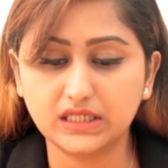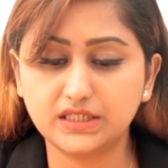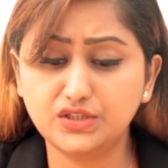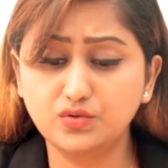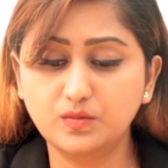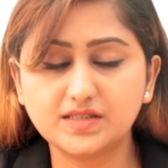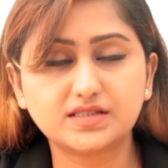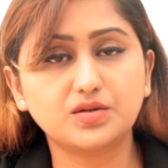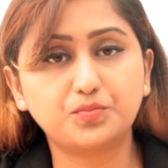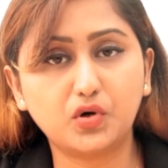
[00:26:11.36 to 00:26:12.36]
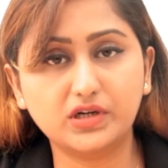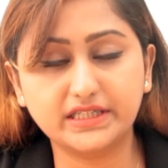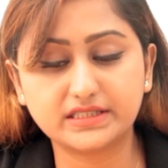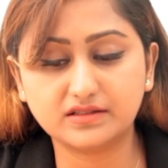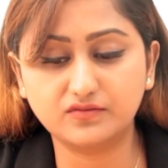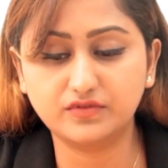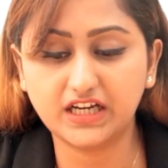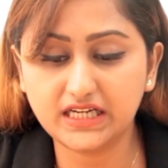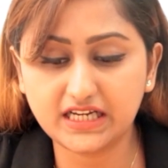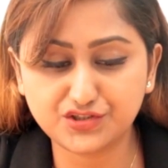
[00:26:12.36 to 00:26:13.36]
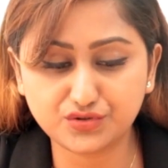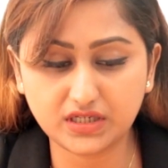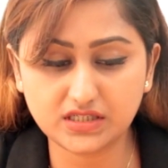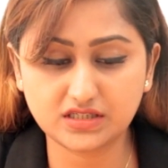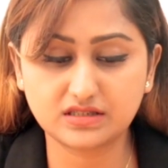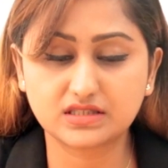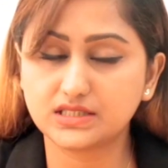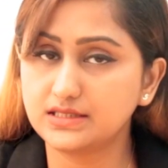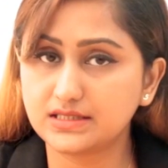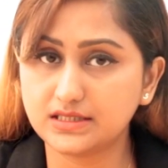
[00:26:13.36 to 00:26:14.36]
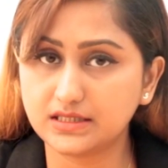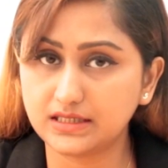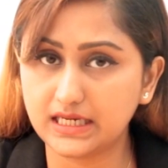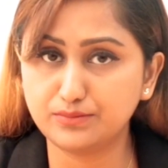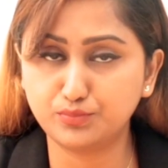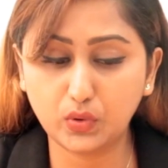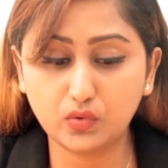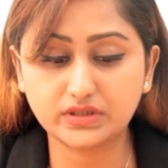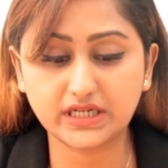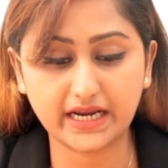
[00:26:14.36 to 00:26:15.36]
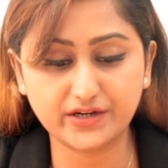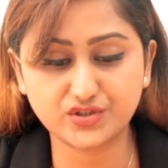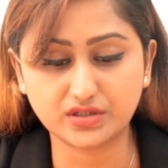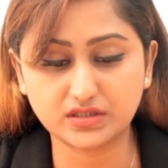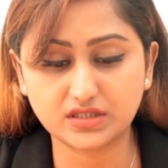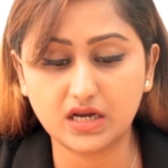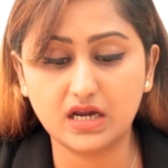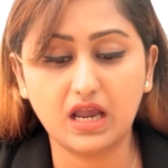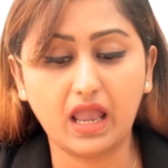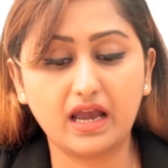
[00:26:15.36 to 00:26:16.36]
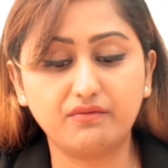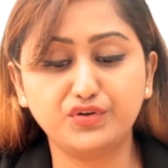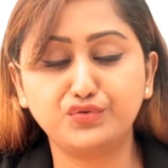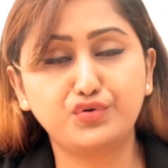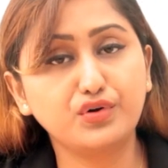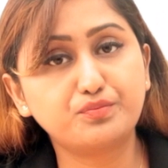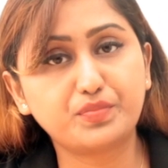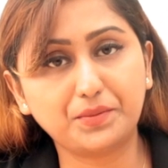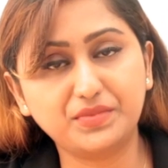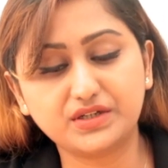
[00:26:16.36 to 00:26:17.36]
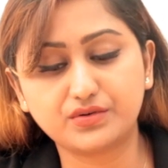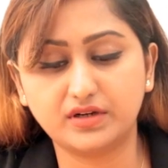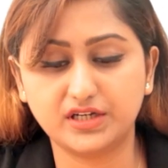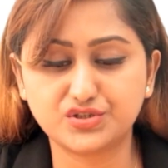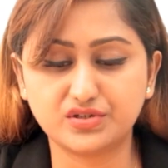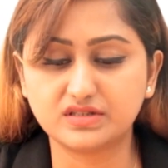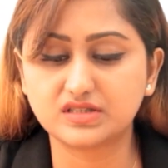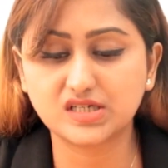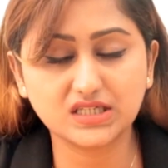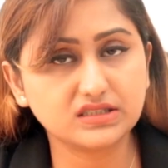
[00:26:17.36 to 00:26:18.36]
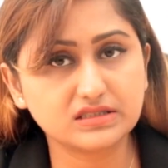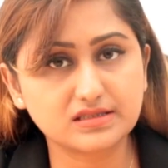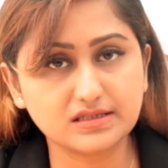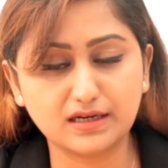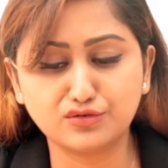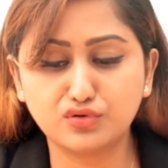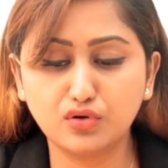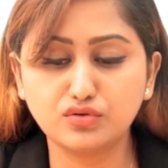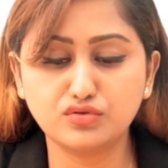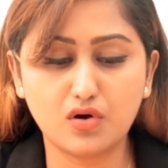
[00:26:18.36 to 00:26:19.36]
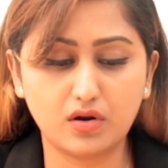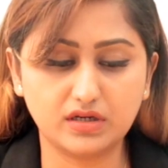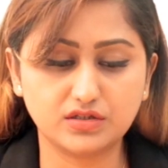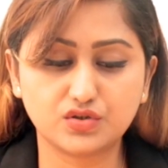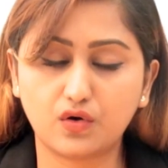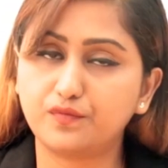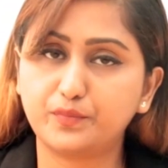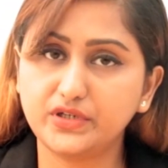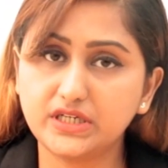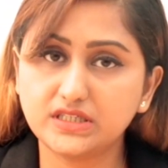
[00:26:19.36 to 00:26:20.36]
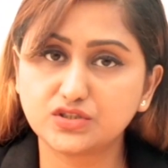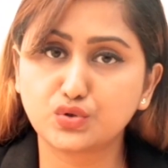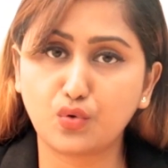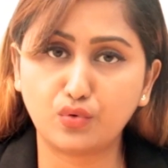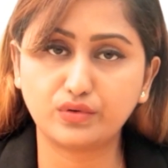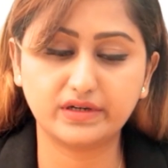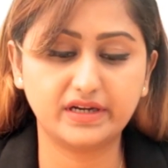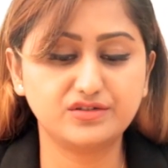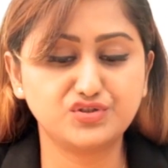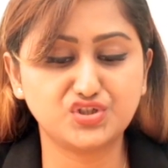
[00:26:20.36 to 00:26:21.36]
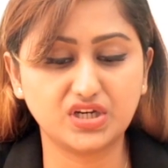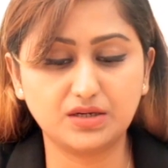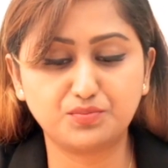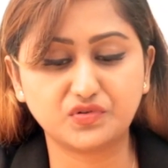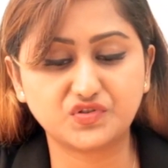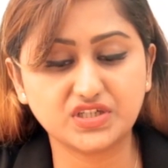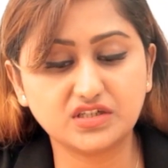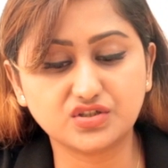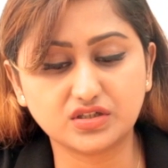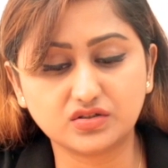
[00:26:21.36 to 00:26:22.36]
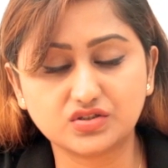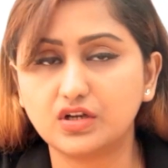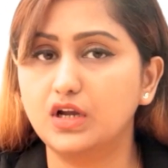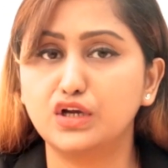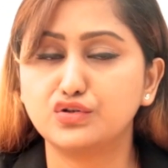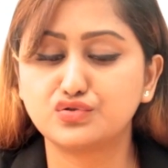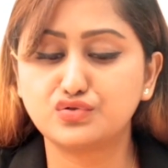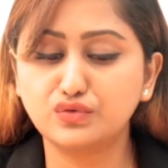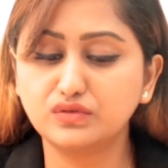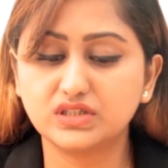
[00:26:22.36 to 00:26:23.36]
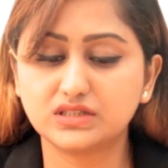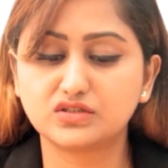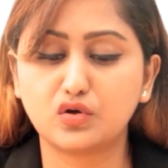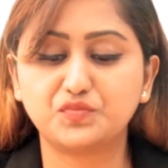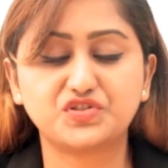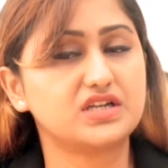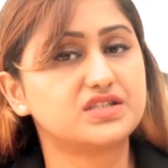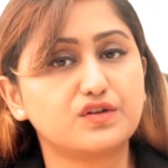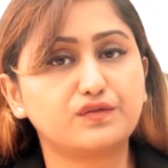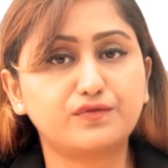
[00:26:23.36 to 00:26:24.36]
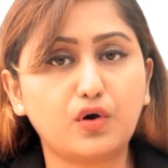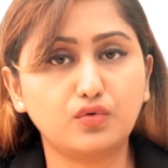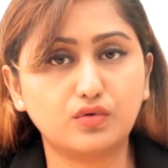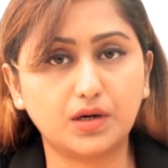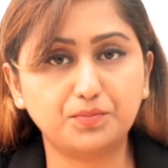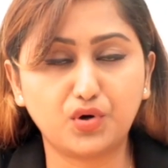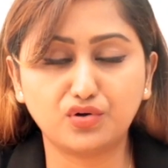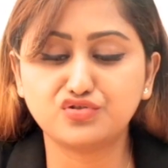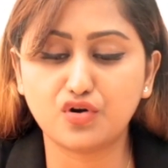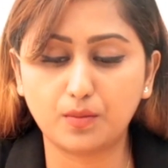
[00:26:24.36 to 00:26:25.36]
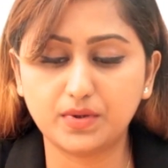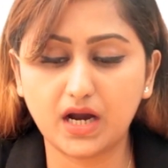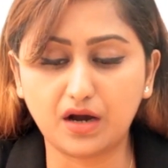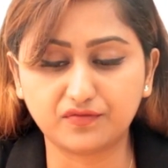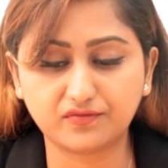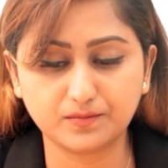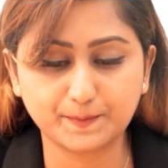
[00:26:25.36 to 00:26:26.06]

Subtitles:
then you must appoint some well-educated, sincere and bold agent having good public relations skills and good knowledge of police, court and jail procedures to do this obsessive follow-up on your behalf.